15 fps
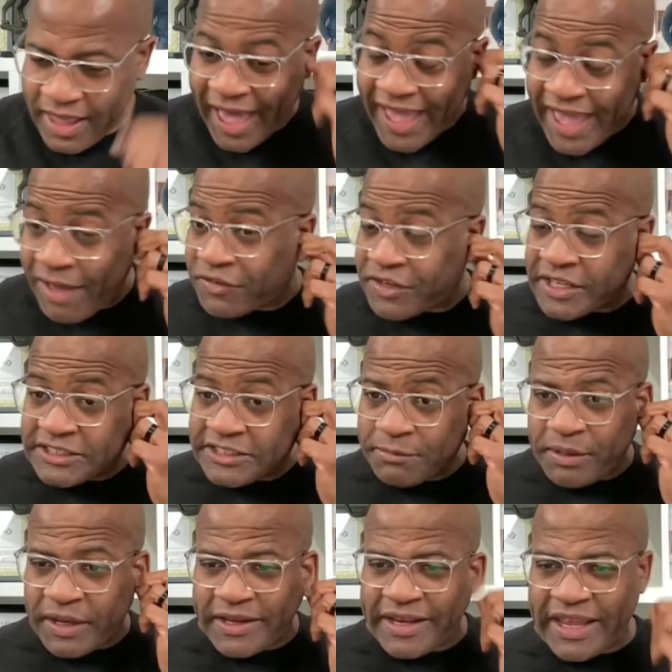I have
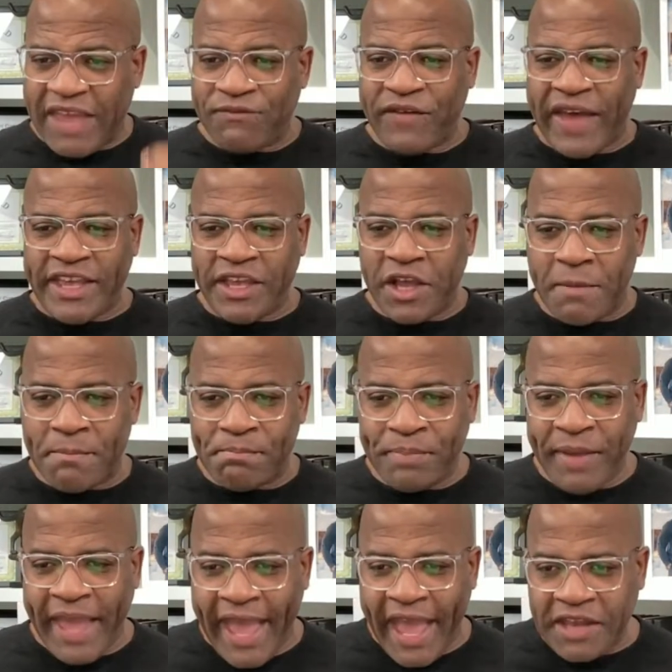discipline if I
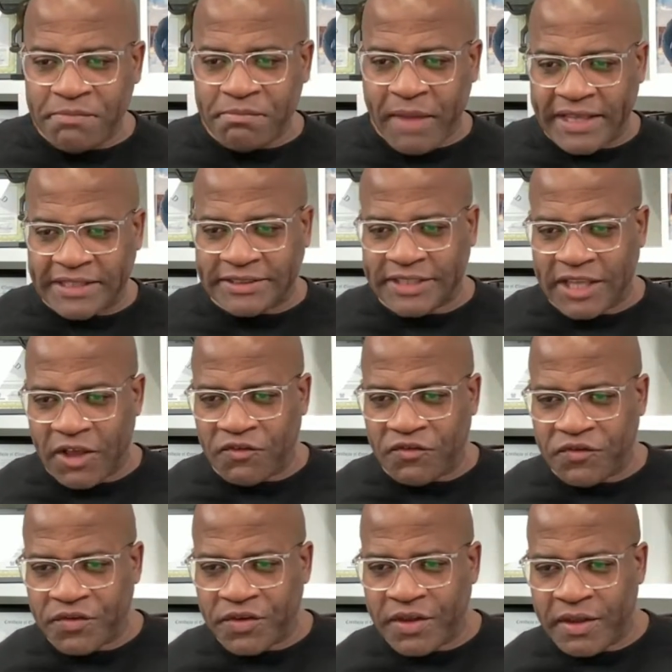compared
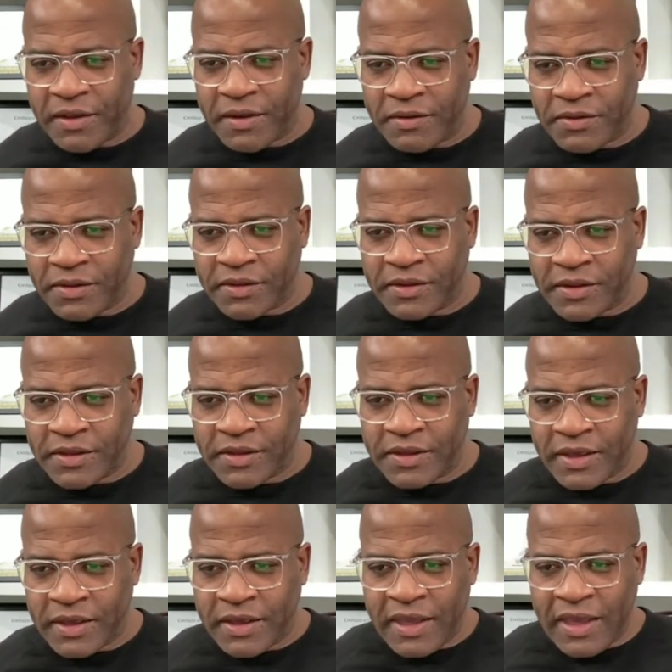myself.
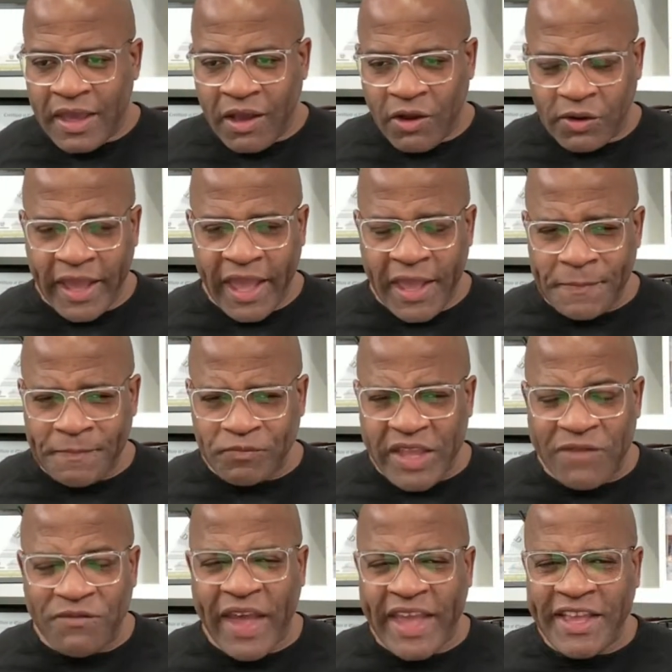Okay?
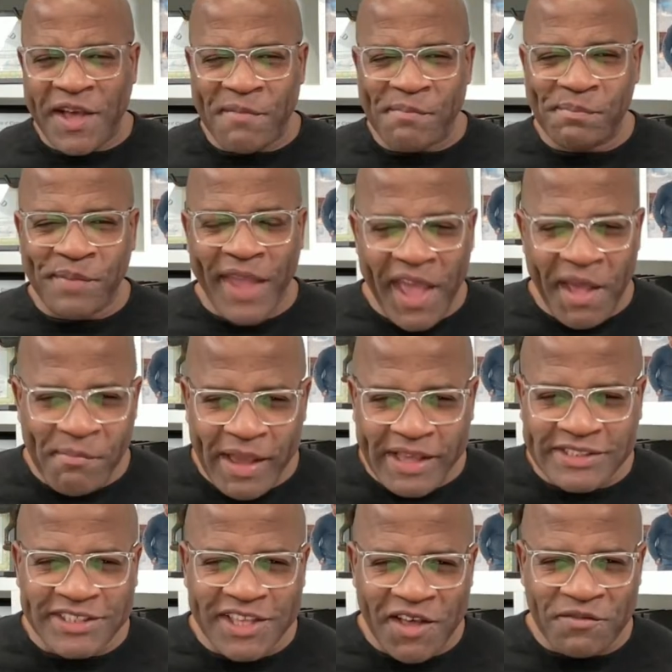If I compare
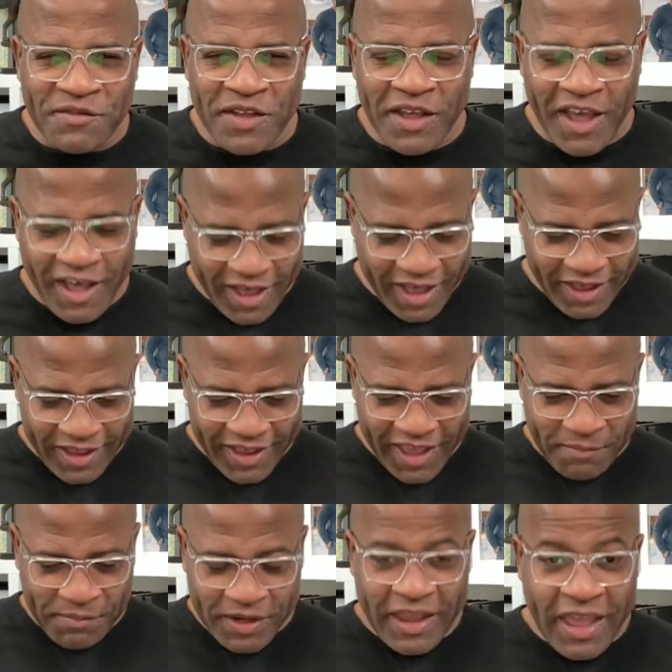myself,
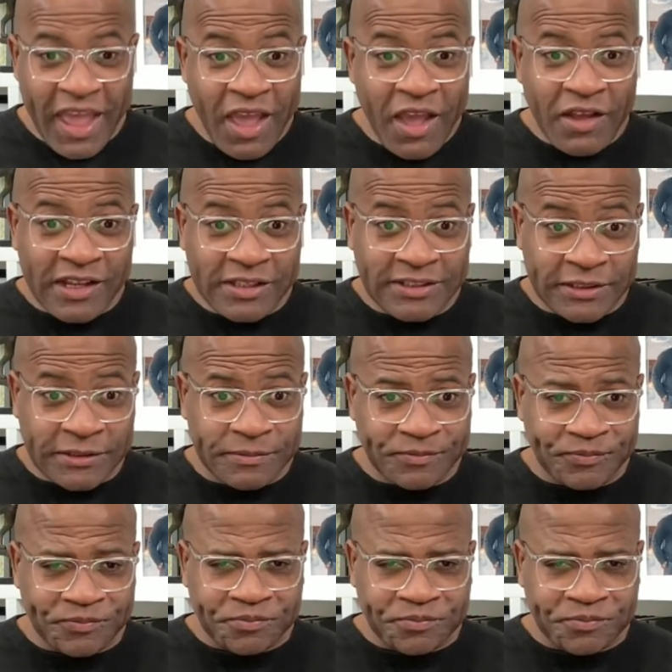Ebony, listen,